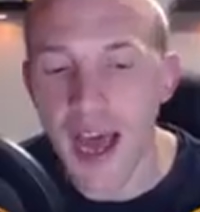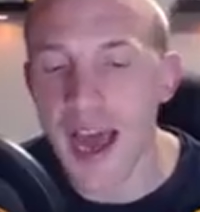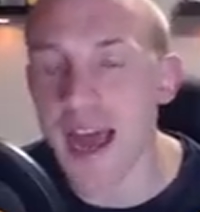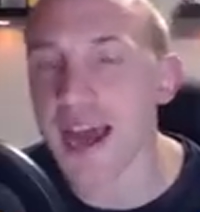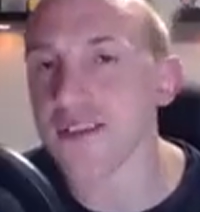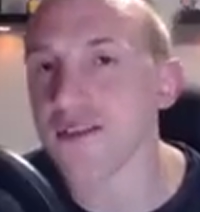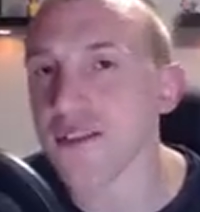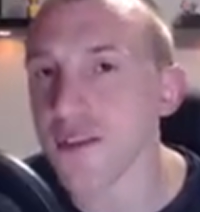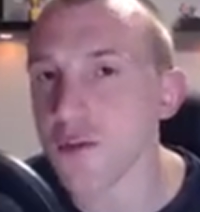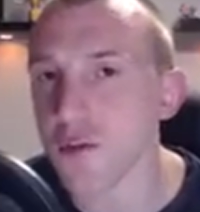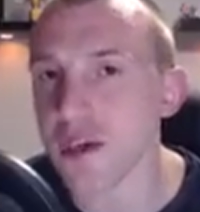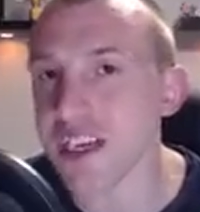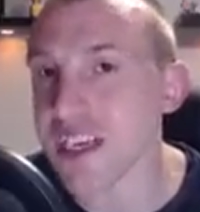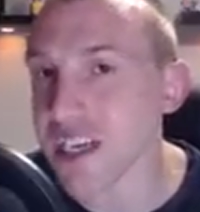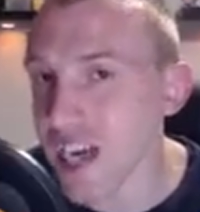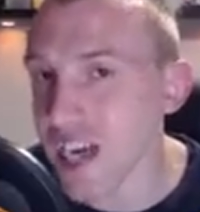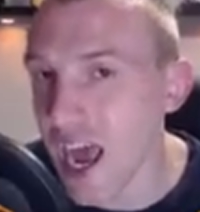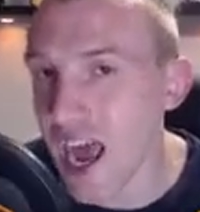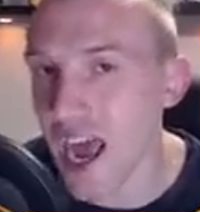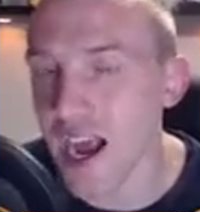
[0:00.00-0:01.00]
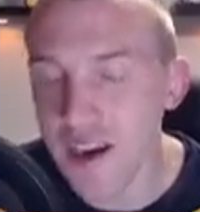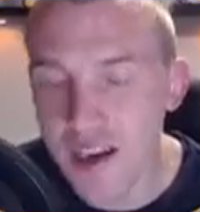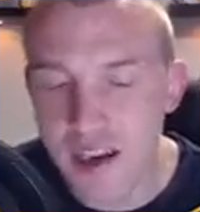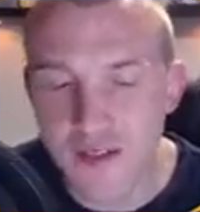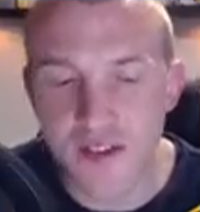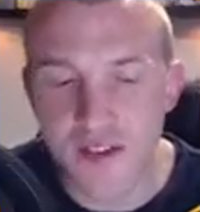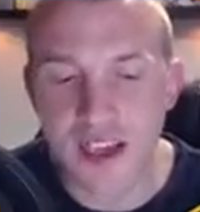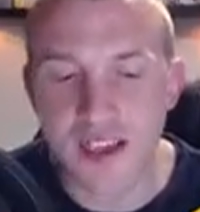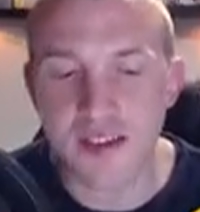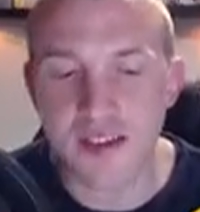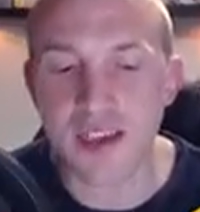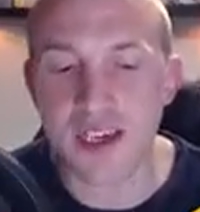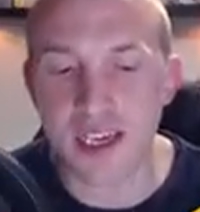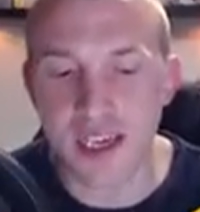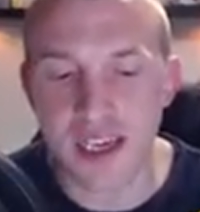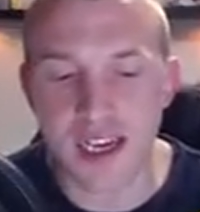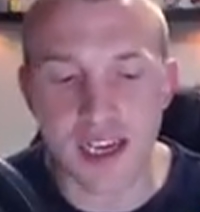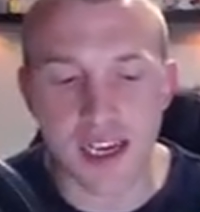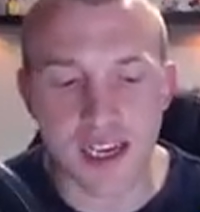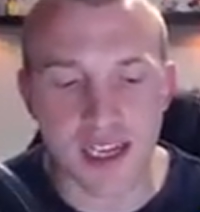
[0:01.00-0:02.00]
As the Witch activates the
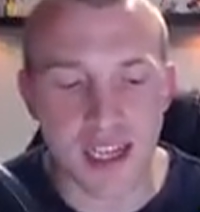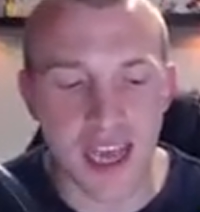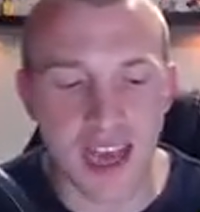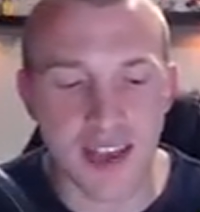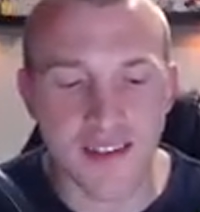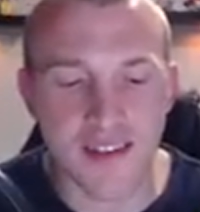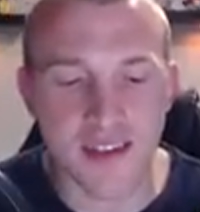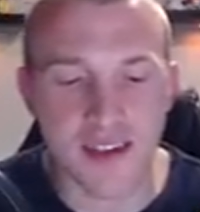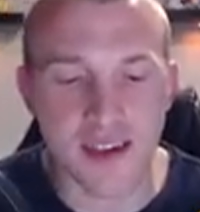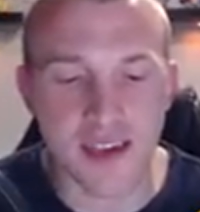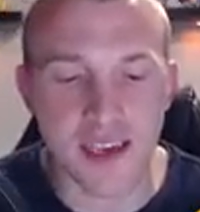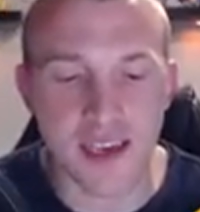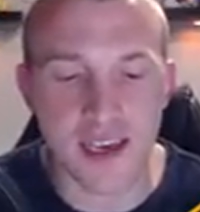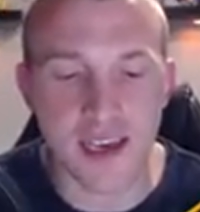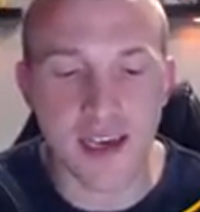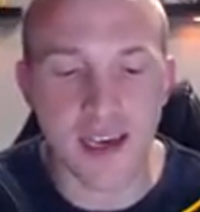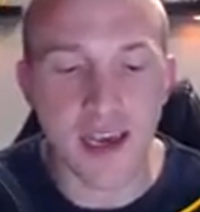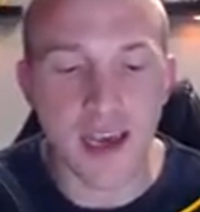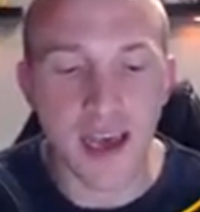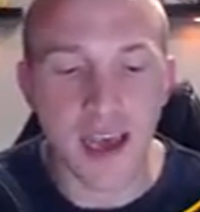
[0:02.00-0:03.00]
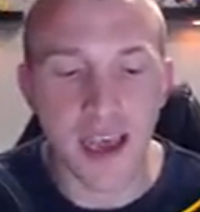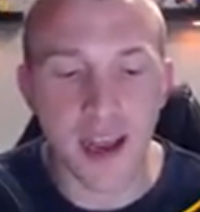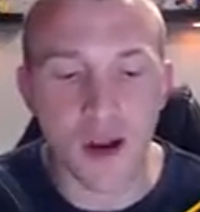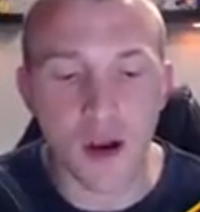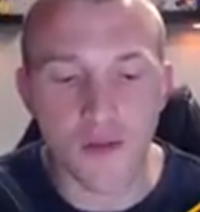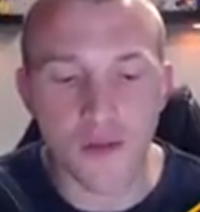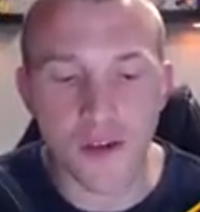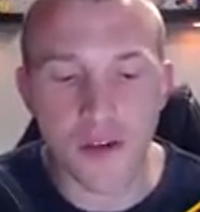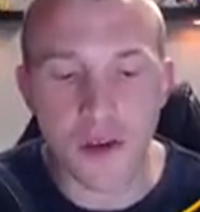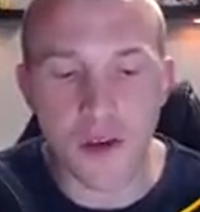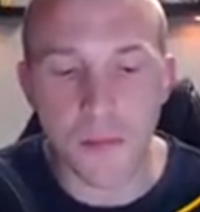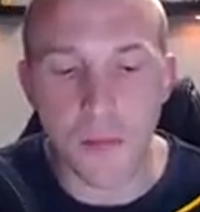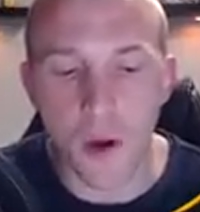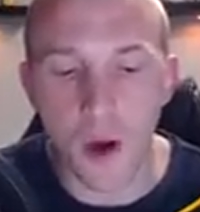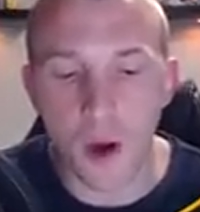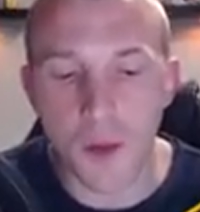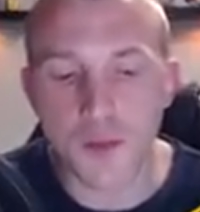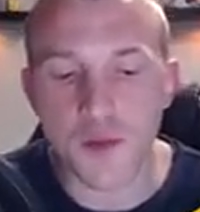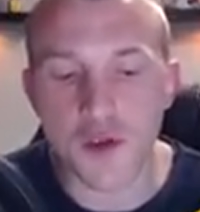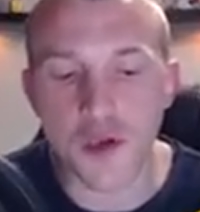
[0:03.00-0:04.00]
Giga Tesla here, it obviously
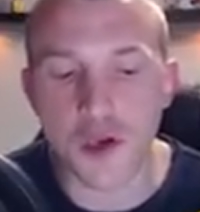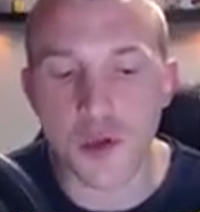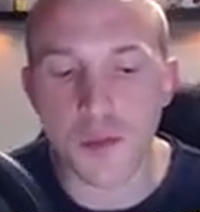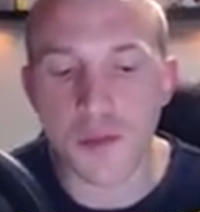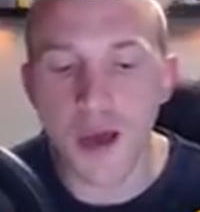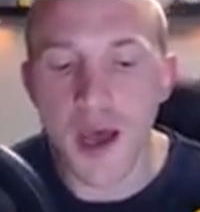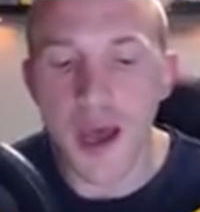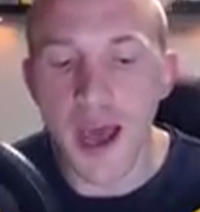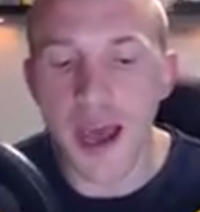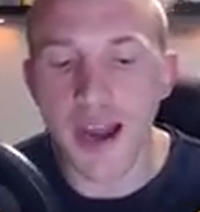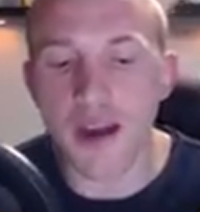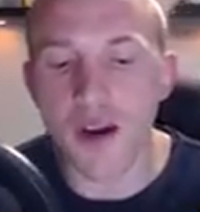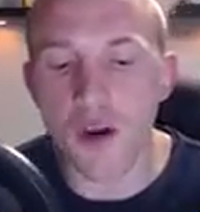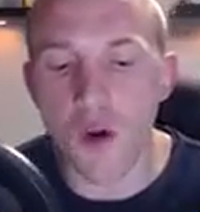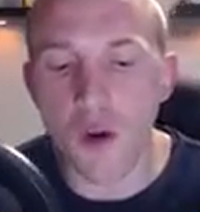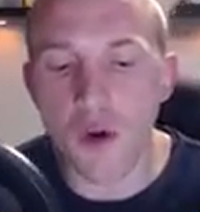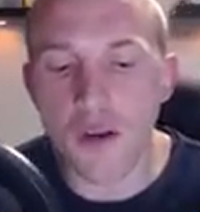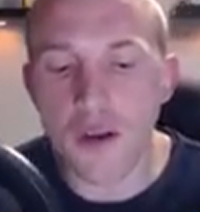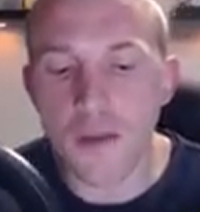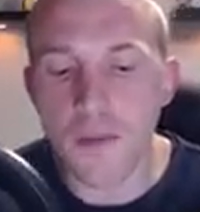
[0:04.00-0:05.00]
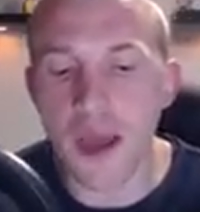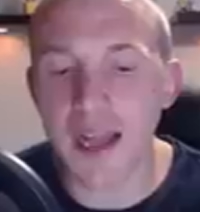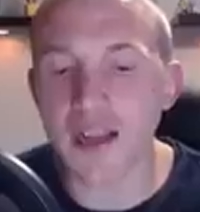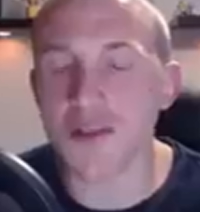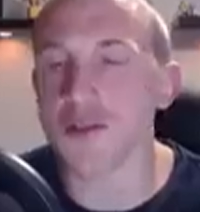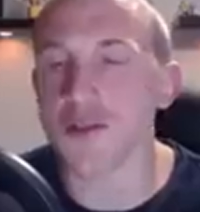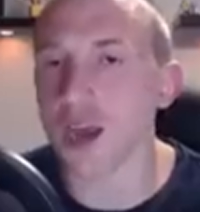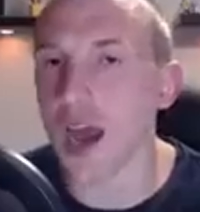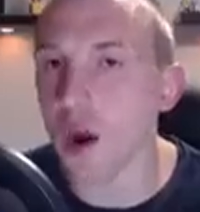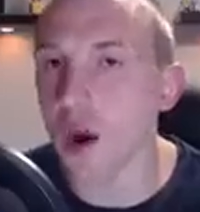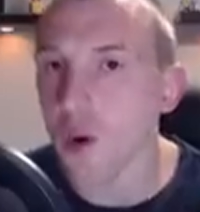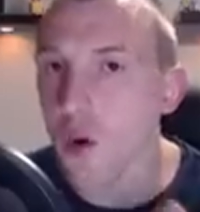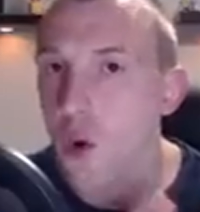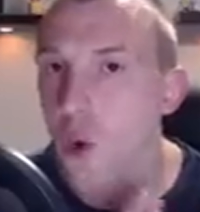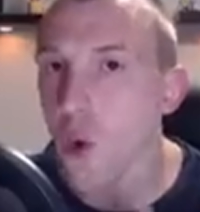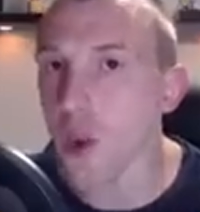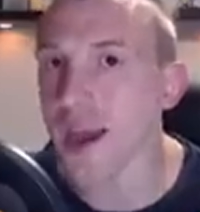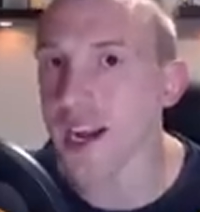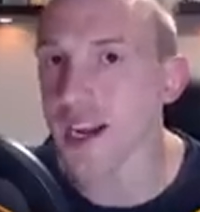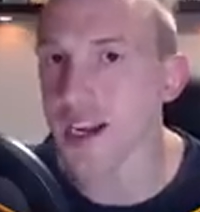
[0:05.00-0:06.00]
pops up, and it all depends on how
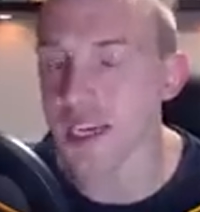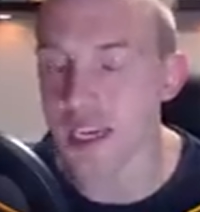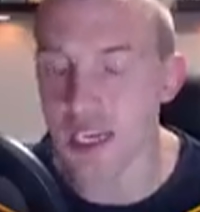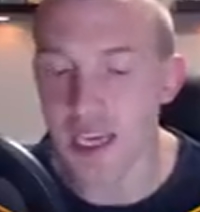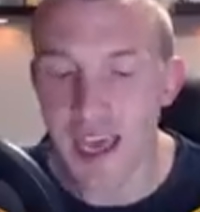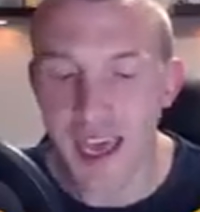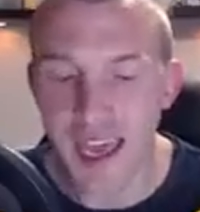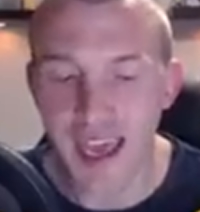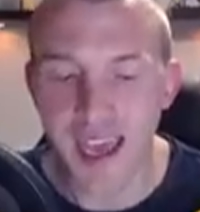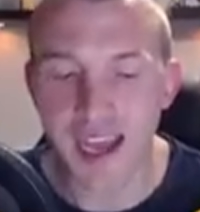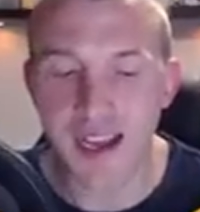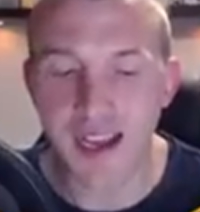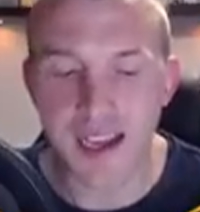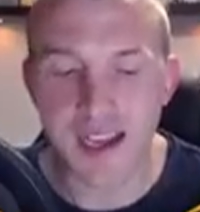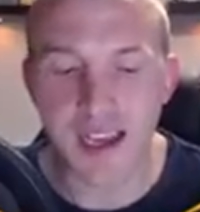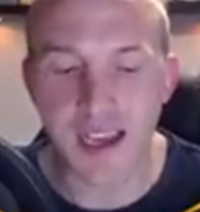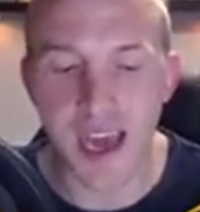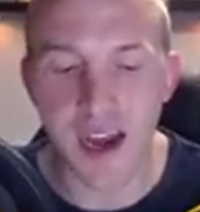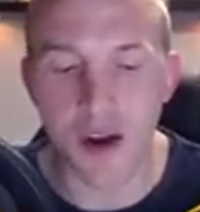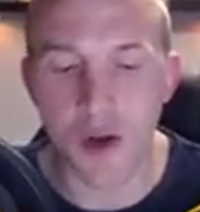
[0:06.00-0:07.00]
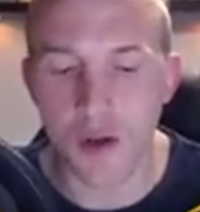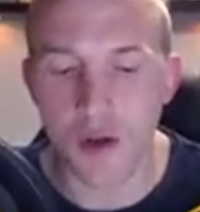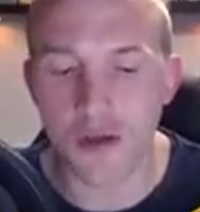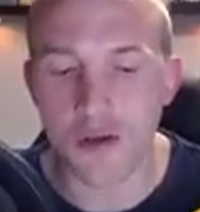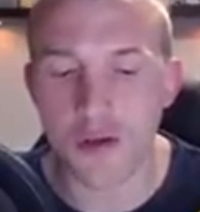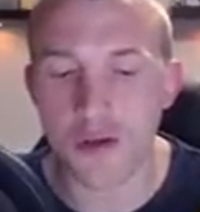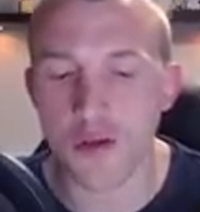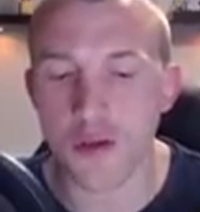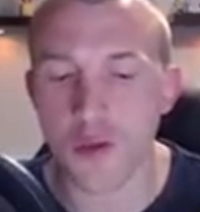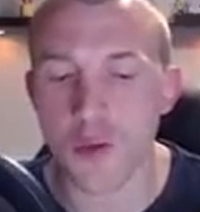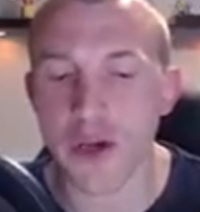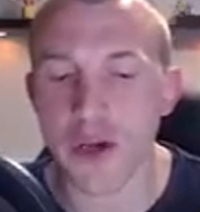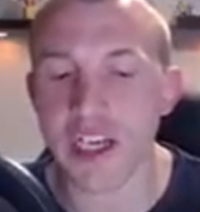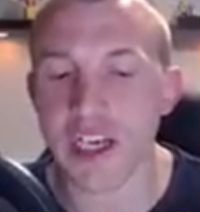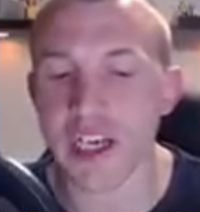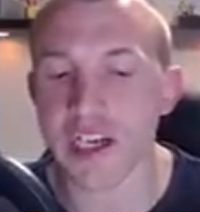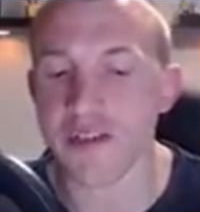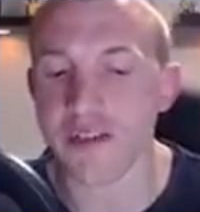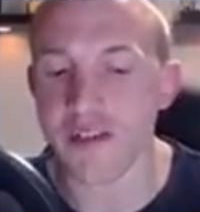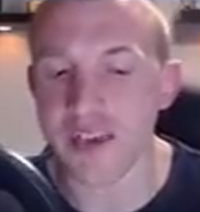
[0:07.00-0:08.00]
quickly it can get onto the
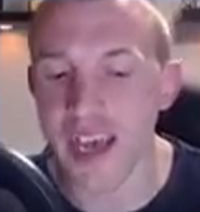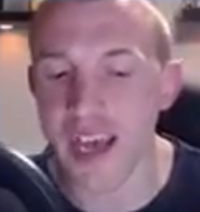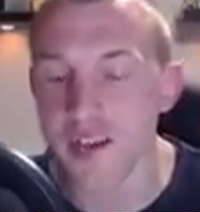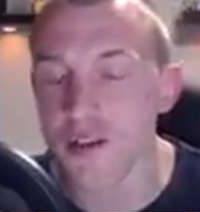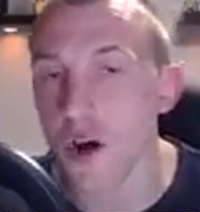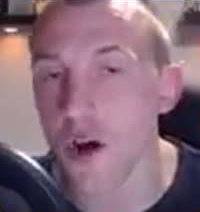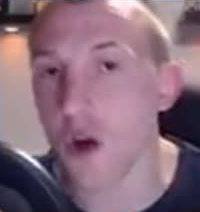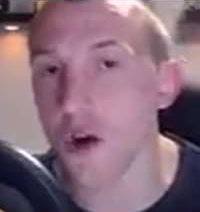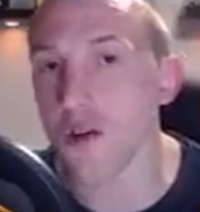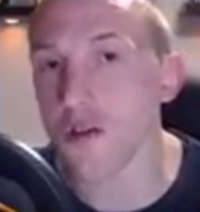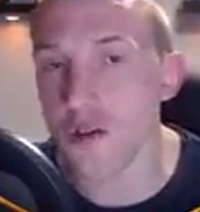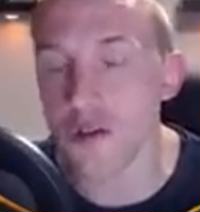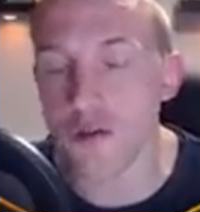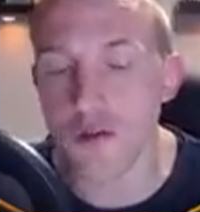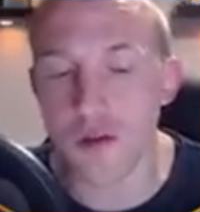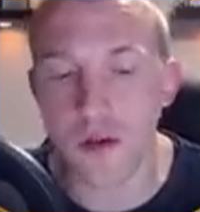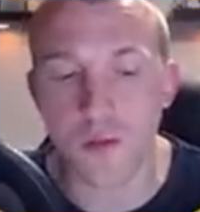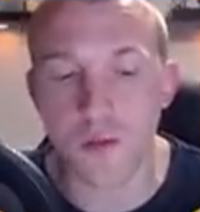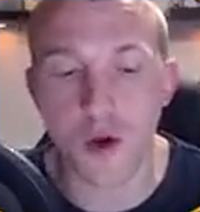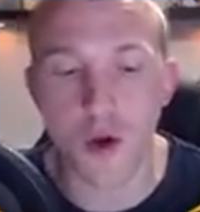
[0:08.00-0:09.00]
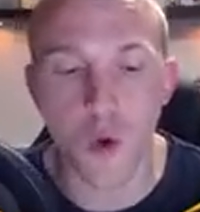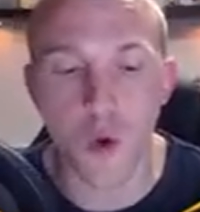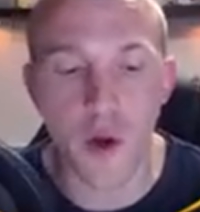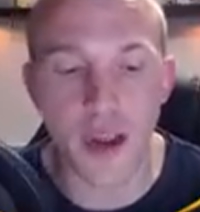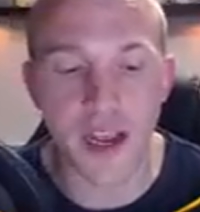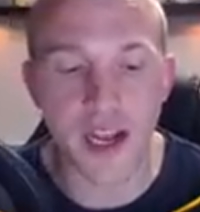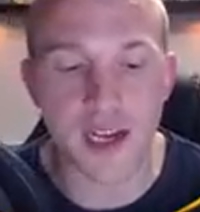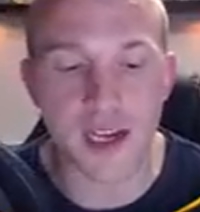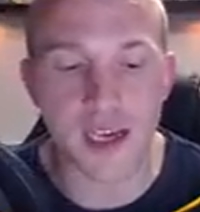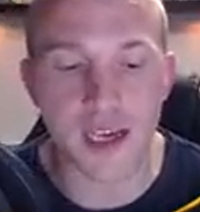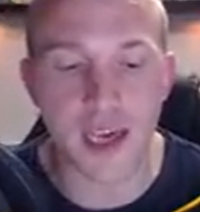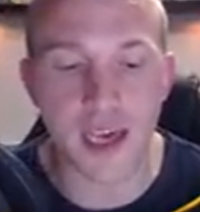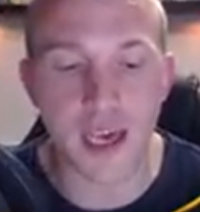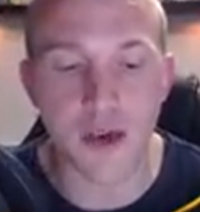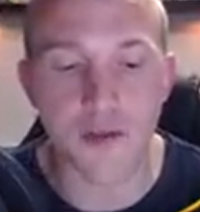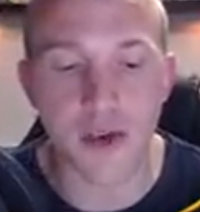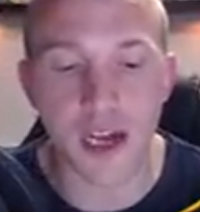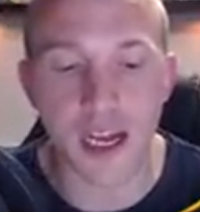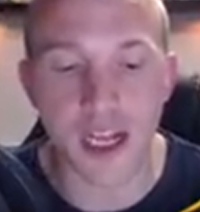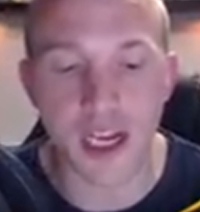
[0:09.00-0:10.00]
Witches, gets onto them quickly
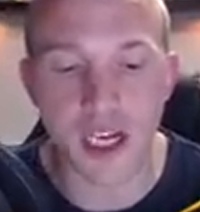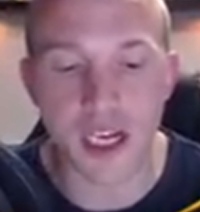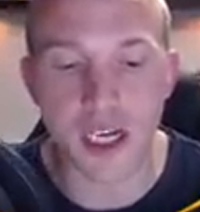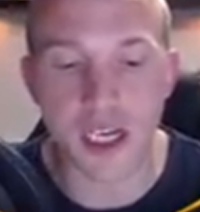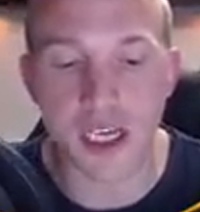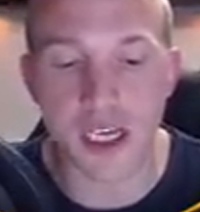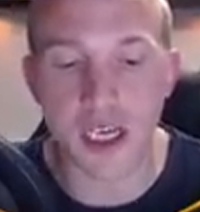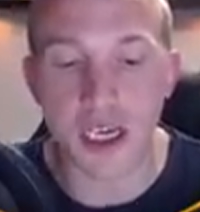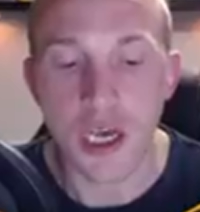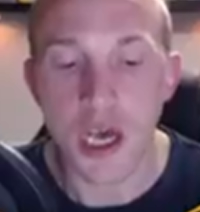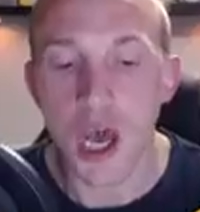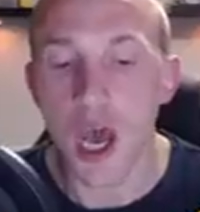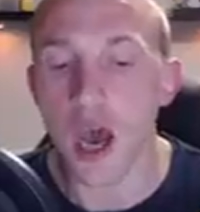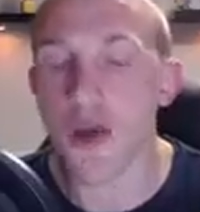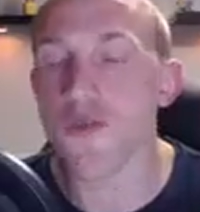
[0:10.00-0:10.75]
here initially,